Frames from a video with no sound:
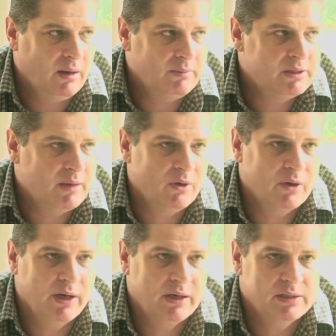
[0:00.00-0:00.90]
Some
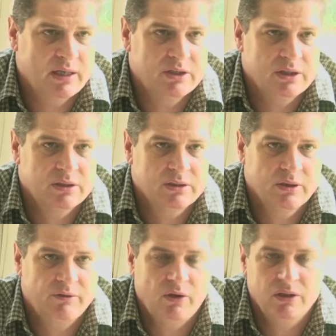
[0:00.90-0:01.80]
organizations do
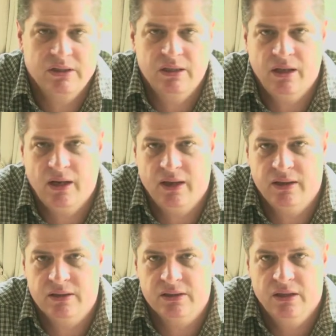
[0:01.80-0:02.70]
it faster than
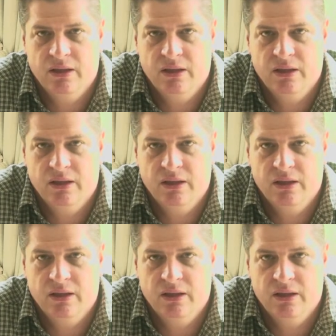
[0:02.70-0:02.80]
others.